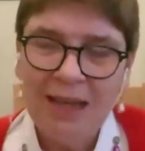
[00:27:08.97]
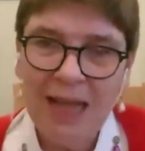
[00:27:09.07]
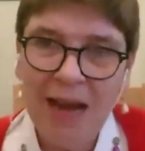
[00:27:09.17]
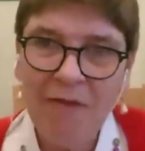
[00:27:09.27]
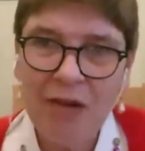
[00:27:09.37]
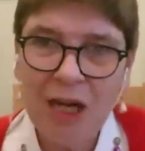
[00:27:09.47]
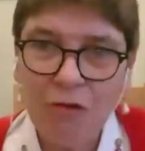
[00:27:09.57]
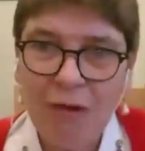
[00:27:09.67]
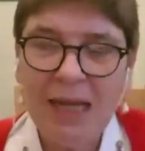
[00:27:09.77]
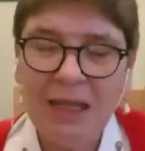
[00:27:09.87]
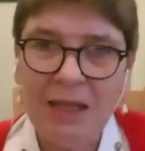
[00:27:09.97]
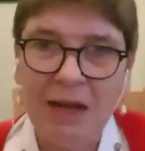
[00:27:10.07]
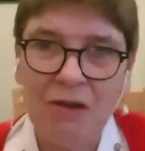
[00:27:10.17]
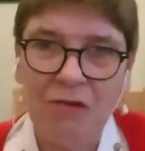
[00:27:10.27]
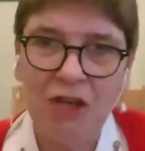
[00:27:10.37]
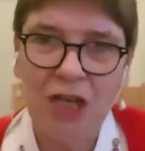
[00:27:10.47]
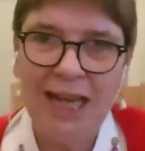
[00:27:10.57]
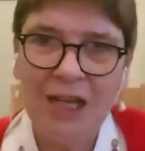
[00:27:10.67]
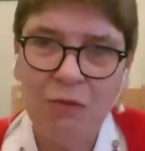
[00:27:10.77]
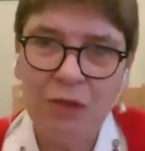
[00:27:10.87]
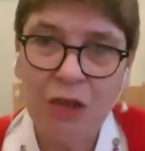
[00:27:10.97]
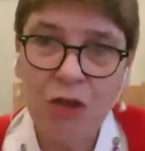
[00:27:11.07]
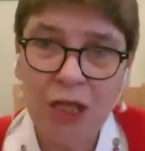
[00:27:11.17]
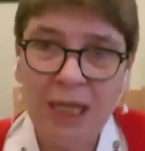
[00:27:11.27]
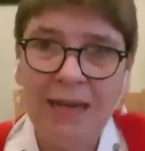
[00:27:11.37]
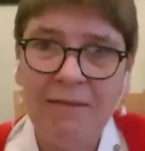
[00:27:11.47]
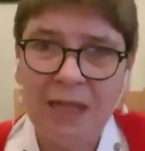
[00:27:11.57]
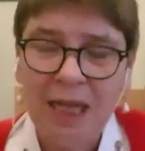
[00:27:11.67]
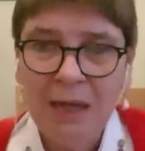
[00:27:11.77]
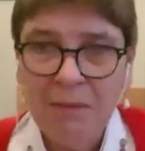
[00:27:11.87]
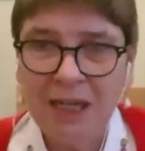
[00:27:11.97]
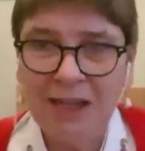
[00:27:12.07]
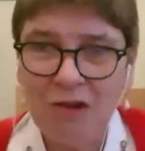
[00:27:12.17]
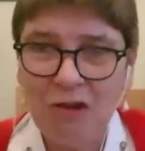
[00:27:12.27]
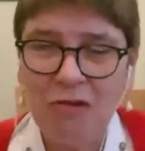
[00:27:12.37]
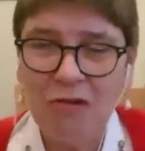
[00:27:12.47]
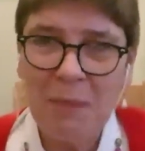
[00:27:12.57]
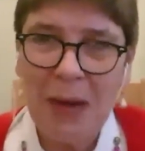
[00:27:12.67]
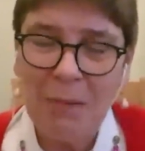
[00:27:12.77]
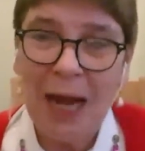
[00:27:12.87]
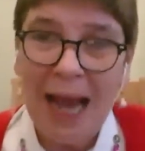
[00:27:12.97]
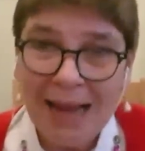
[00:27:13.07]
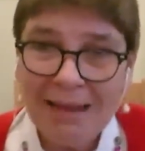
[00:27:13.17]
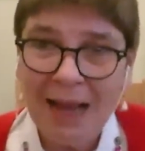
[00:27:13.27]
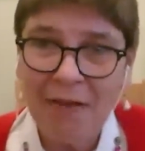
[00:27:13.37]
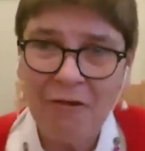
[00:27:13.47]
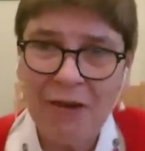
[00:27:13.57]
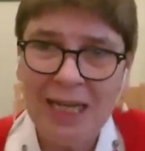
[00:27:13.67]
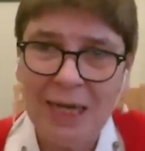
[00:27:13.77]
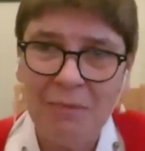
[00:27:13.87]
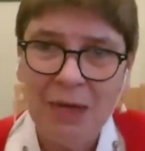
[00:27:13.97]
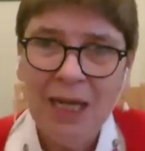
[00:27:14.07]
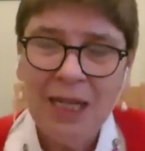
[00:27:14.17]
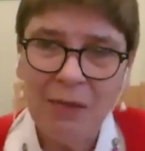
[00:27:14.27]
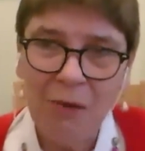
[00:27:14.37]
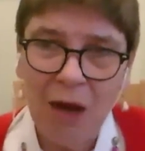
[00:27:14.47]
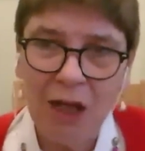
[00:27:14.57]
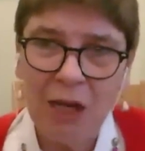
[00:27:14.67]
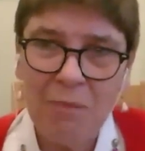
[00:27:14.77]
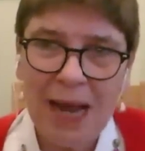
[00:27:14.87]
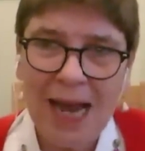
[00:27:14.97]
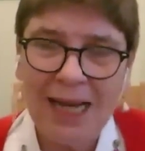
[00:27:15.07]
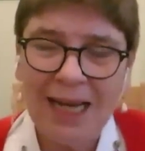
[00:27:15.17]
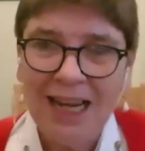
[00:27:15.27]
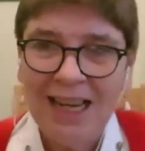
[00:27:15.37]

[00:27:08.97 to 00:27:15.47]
that every great social change was achieved because ordinary people had that freedom to argue back,